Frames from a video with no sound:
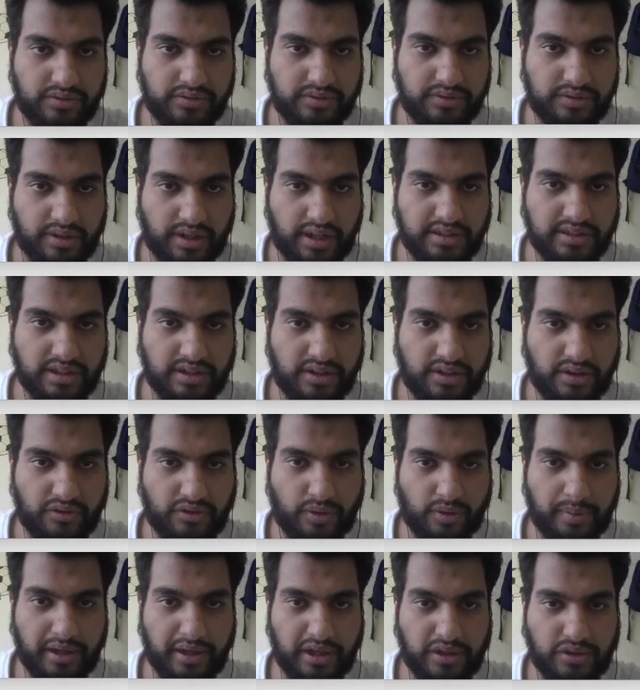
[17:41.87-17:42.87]
transition
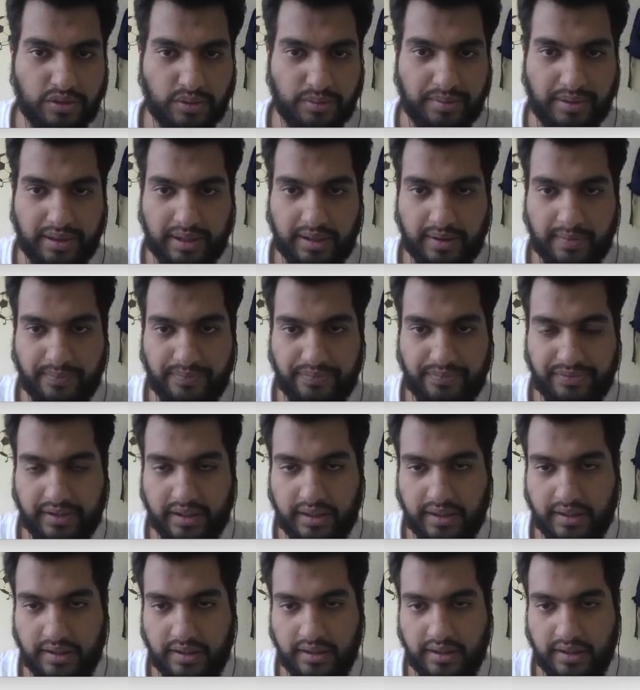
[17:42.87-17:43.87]
from A to B
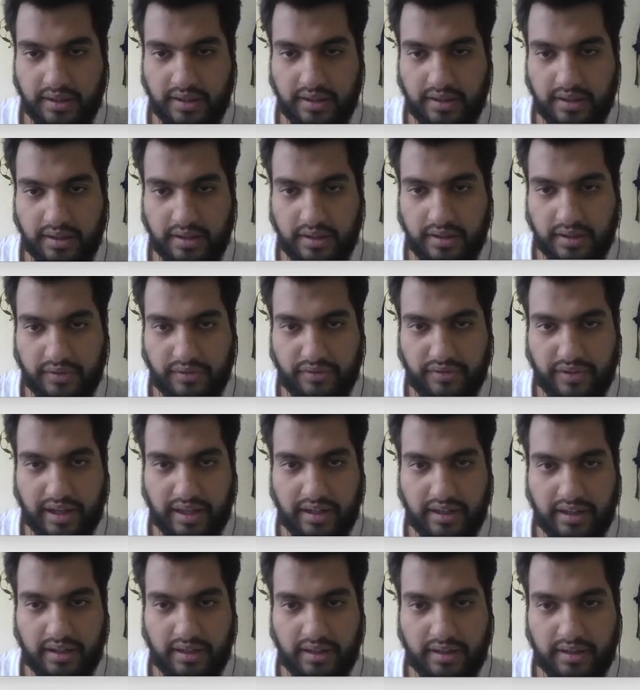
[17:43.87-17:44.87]

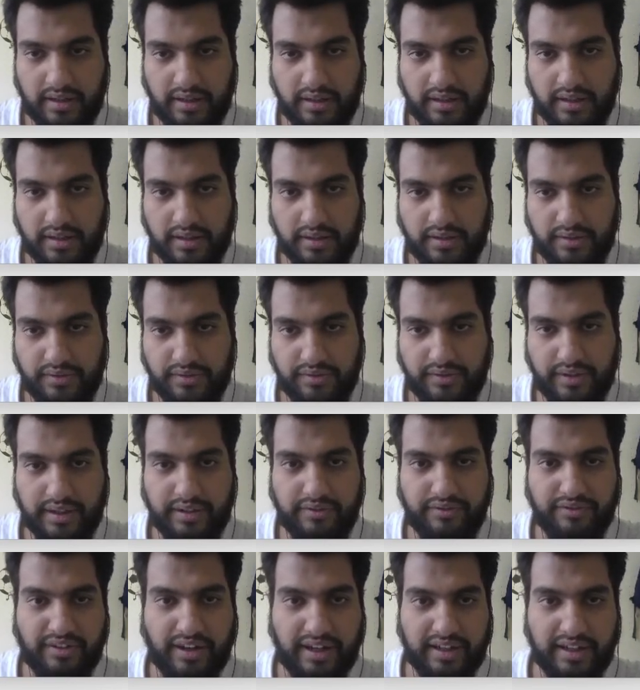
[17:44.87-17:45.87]

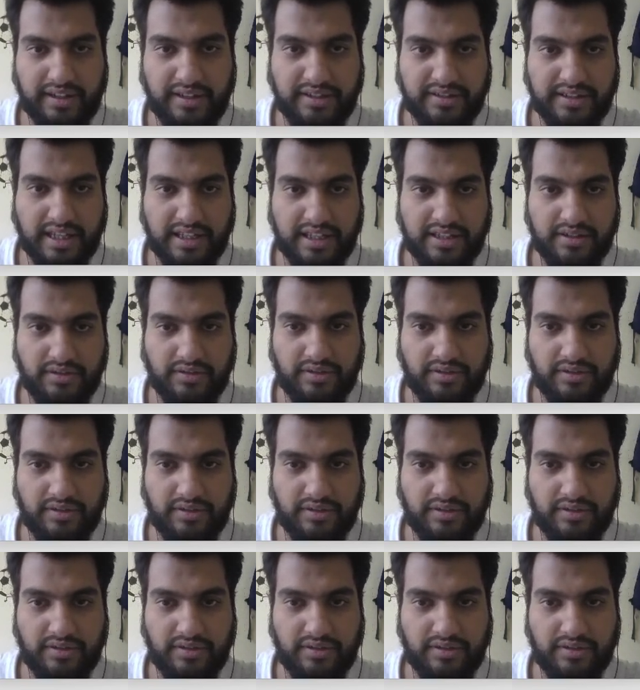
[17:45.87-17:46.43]
when 1 is an